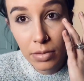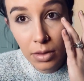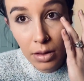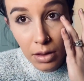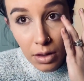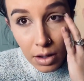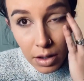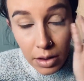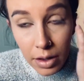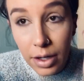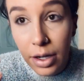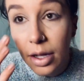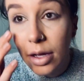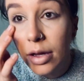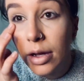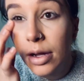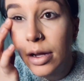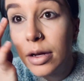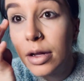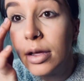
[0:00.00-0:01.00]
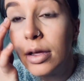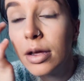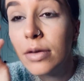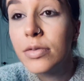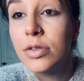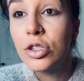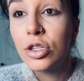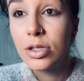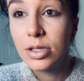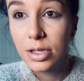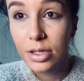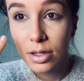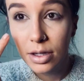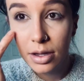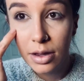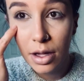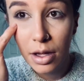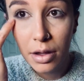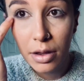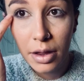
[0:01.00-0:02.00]
And then it kind of gives just like
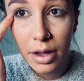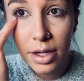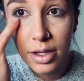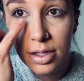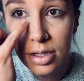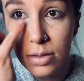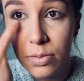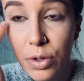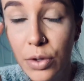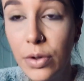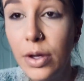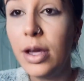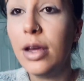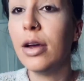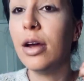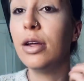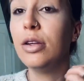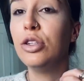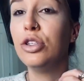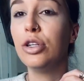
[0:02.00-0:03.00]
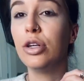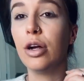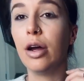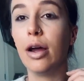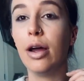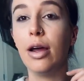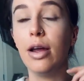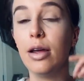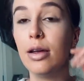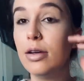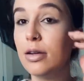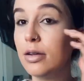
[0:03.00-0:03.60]
that like smoky under eye